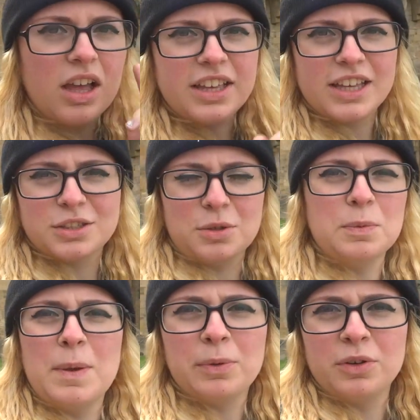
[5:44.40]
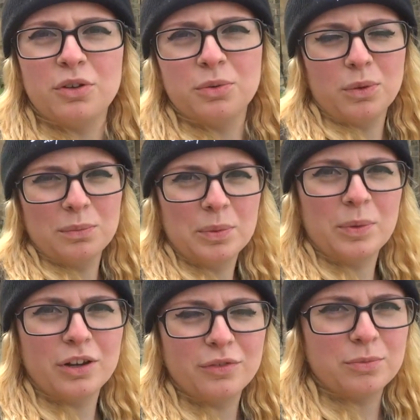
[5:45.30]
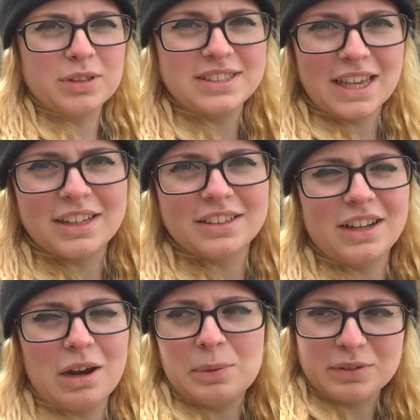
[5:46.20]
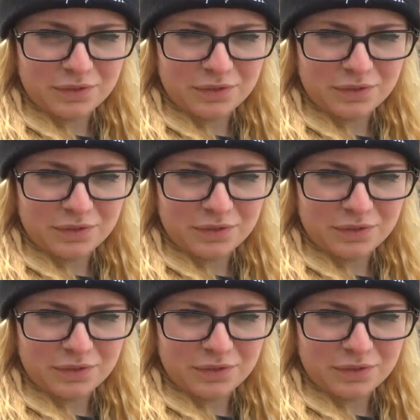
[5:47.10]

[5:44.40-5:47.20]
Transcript: Okay, so you people know the Whomping Willow from the second Harry Potter